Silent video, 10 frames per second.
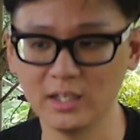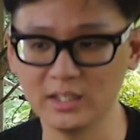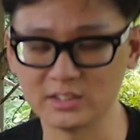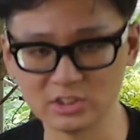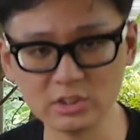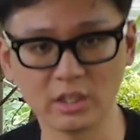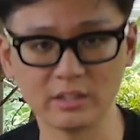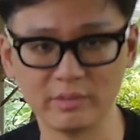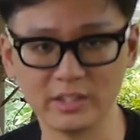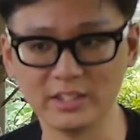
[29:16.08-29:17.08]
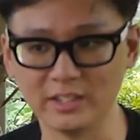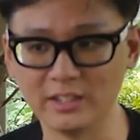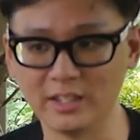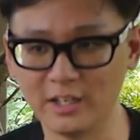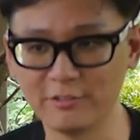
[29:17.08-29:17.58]
it's not really
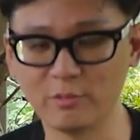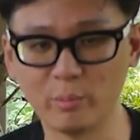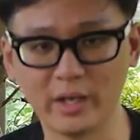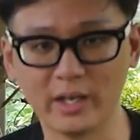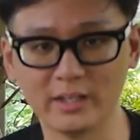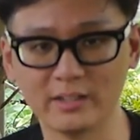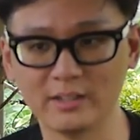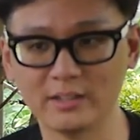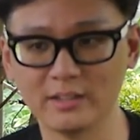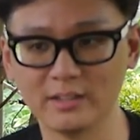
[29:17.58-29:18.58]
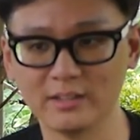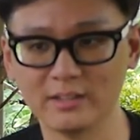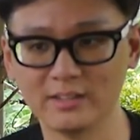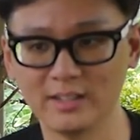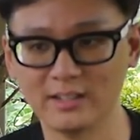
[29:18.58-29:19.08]
enough when
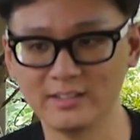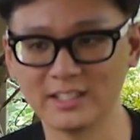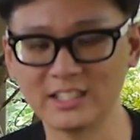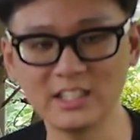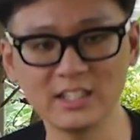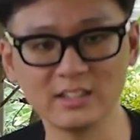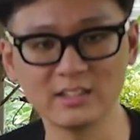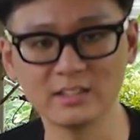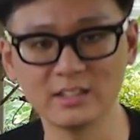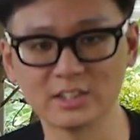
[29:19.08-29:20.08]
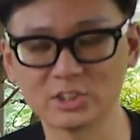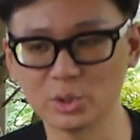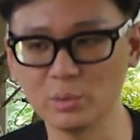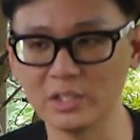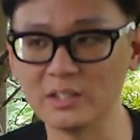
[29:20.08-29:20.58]
the heat is
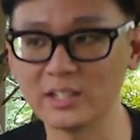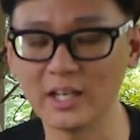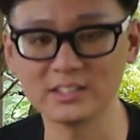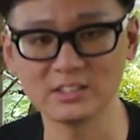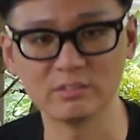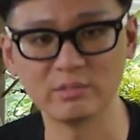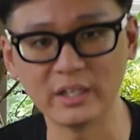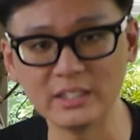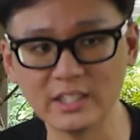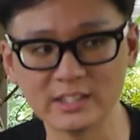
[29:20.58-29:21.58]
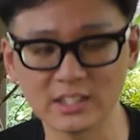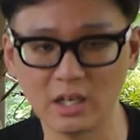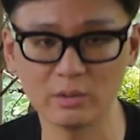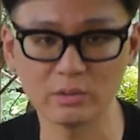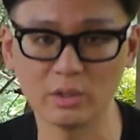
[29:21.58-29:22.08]
so intense it radiates
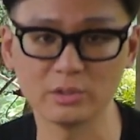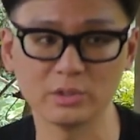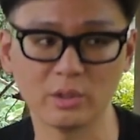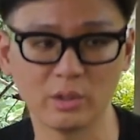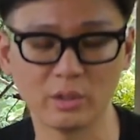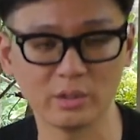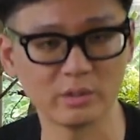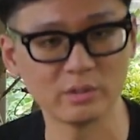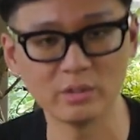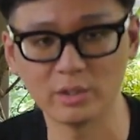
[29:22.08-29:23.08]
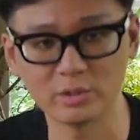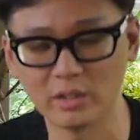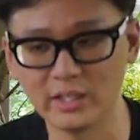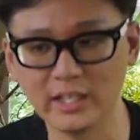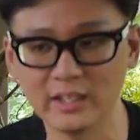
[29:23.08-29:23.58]
out onto your
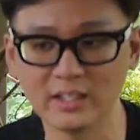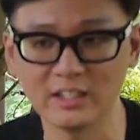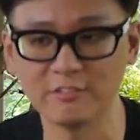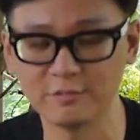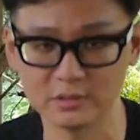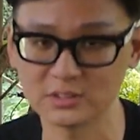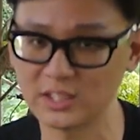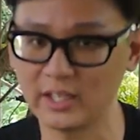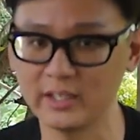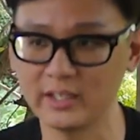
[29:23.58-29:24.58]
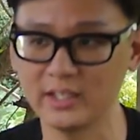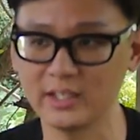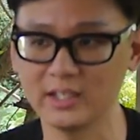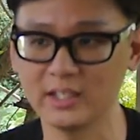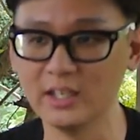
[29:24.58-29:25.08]
leg that it feels like
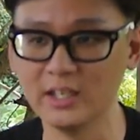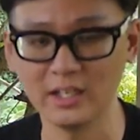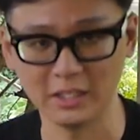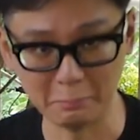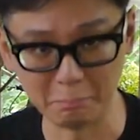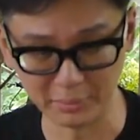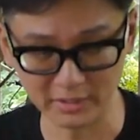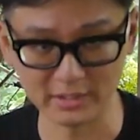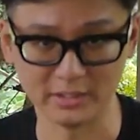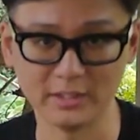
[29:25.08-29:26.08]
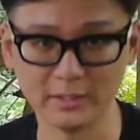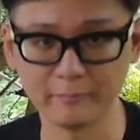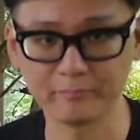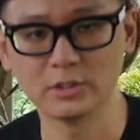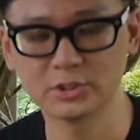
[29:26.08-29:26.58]
a burn.
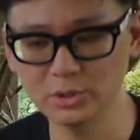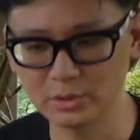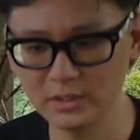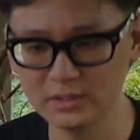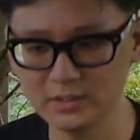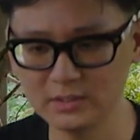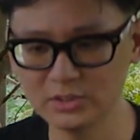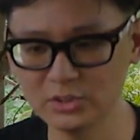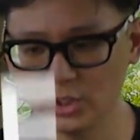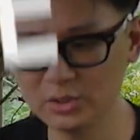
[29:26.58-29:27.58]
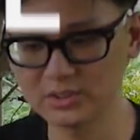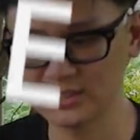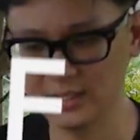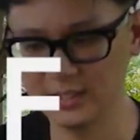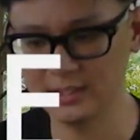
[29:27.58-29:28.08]
So it is not to
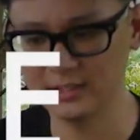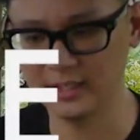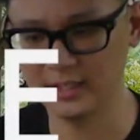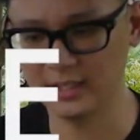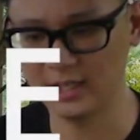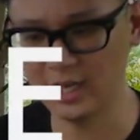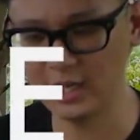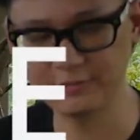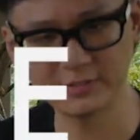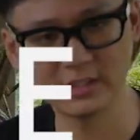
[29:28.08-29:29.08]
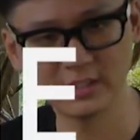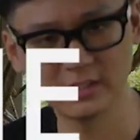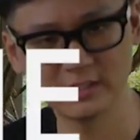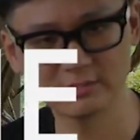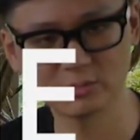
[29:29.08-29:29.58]
say that after